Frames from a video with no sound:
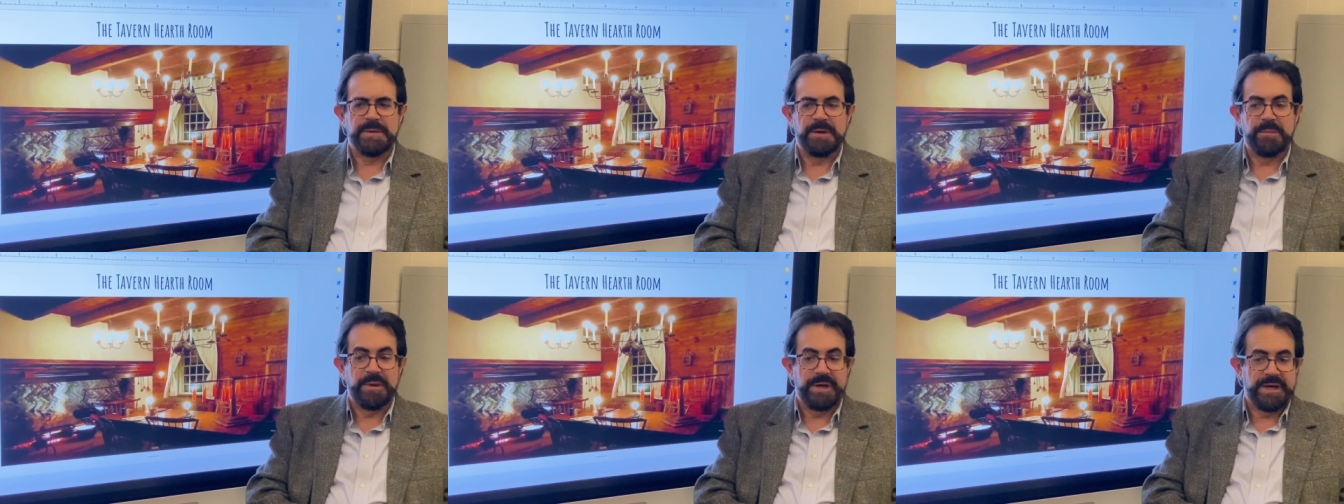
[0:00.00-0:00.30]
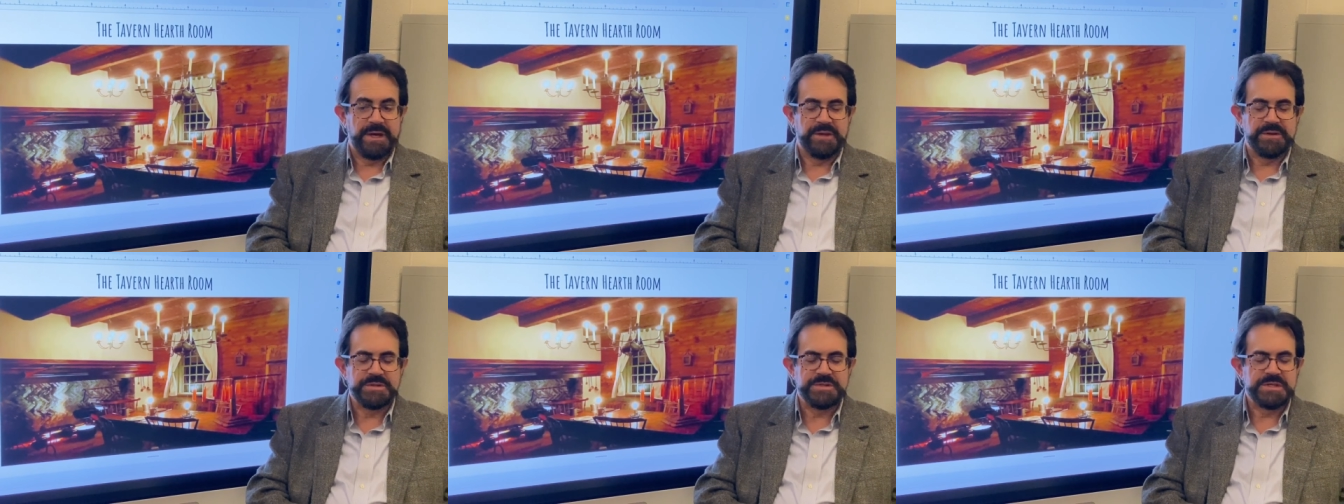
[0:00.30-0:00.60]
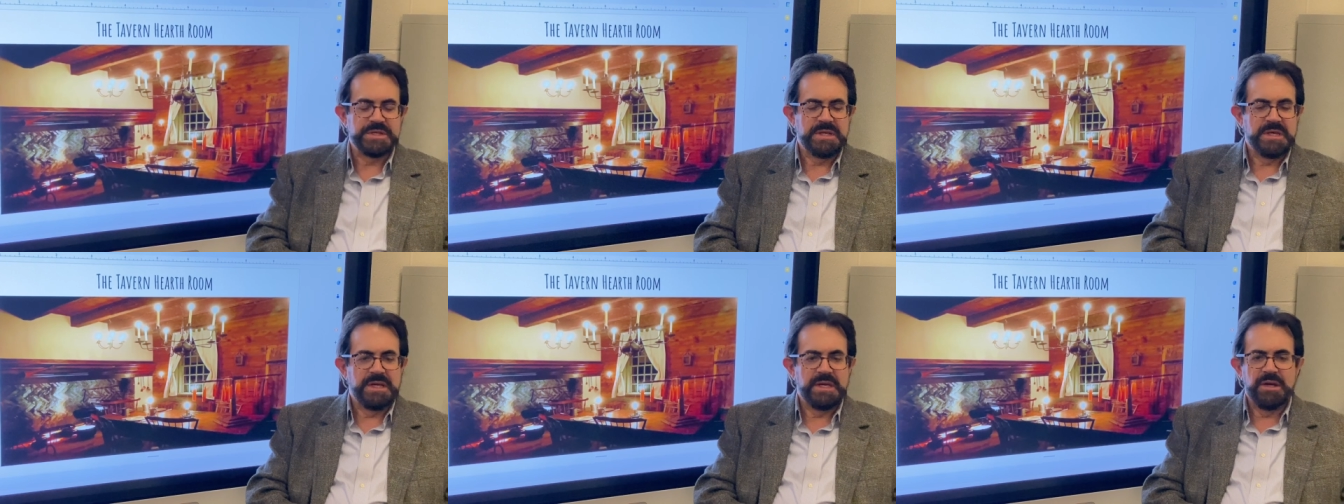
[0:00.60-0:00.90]
abounds
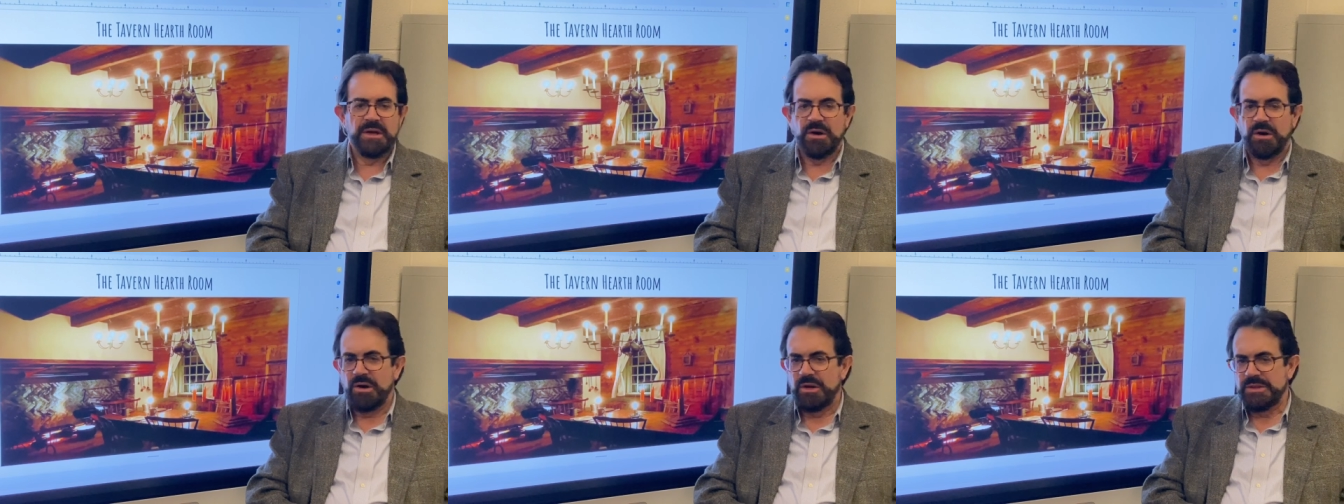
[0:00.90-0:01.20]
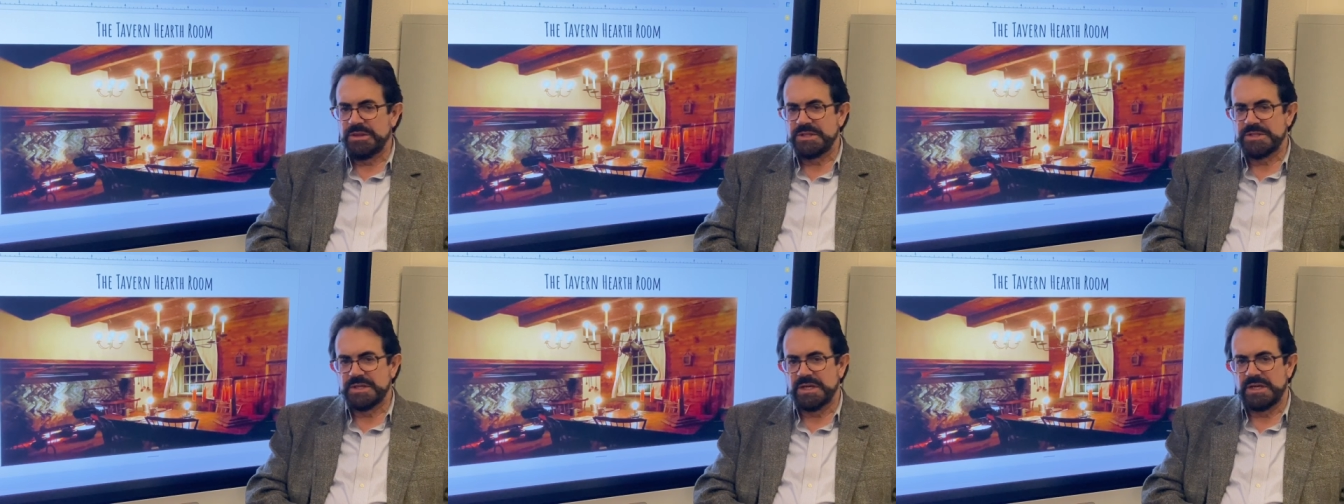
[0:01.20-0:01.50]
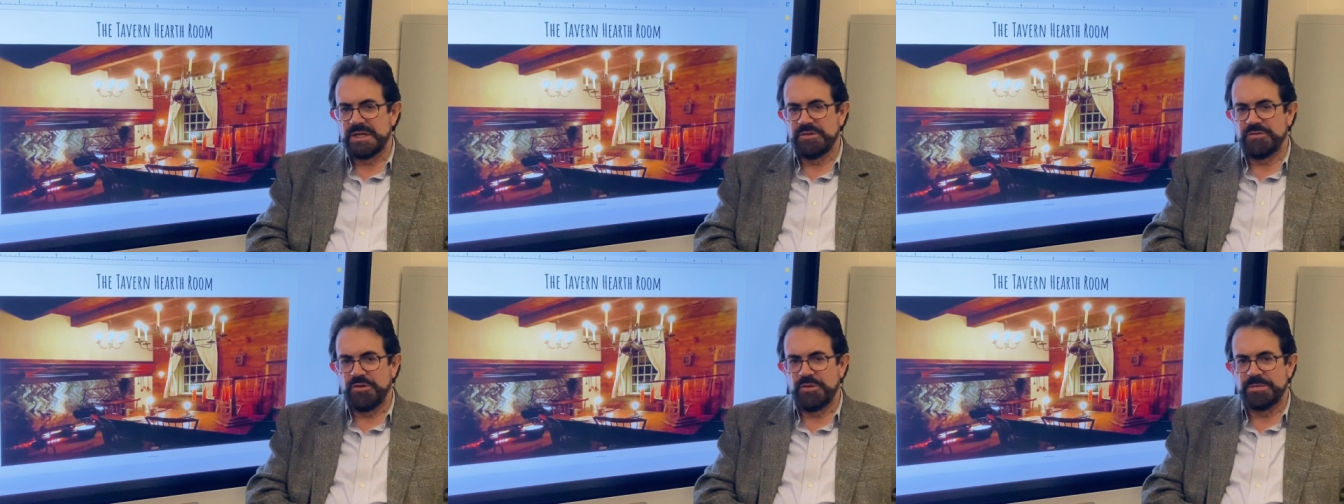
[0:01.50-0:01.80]
on the day
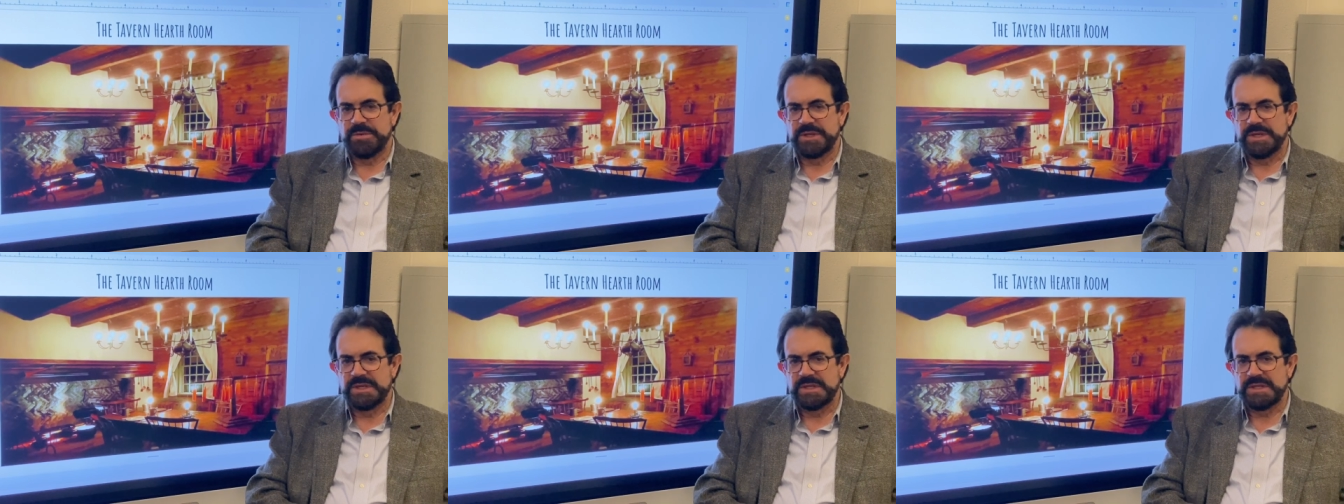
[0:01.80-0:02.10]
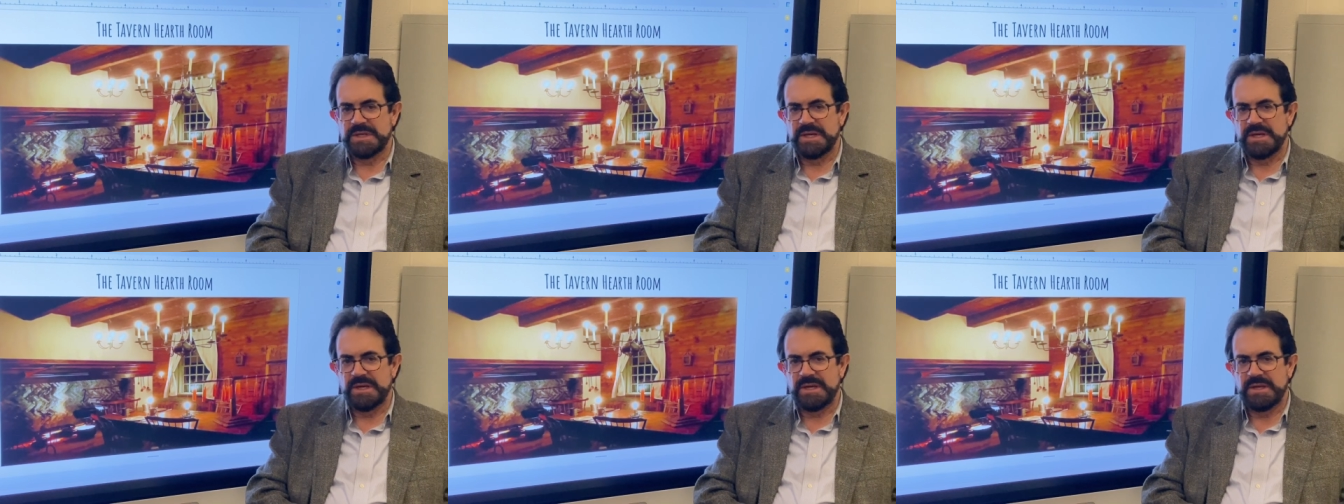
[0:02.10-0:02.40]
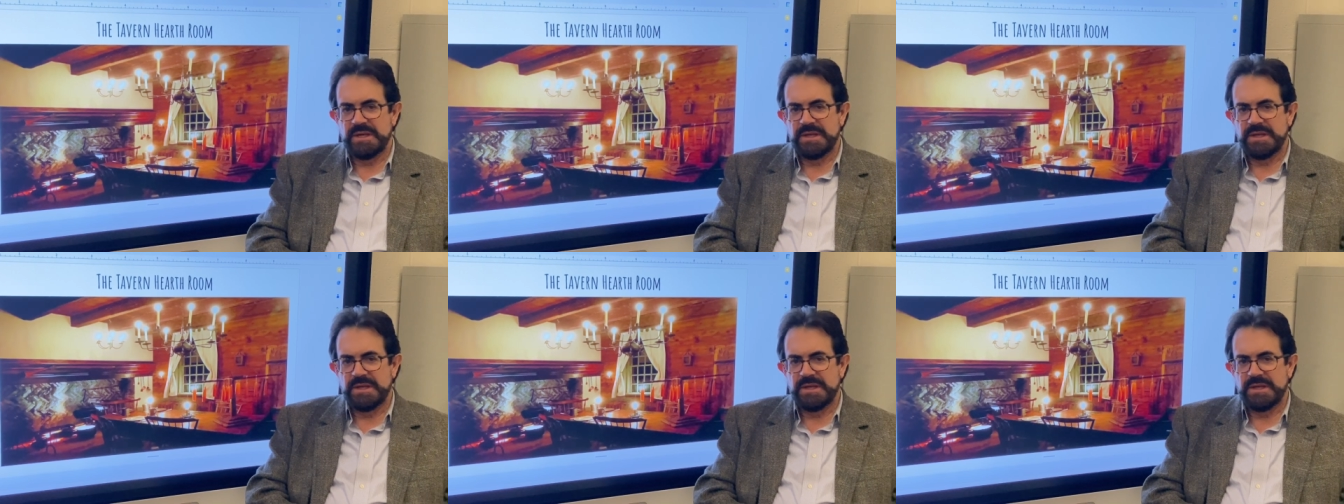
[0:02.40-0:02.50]
of opening day.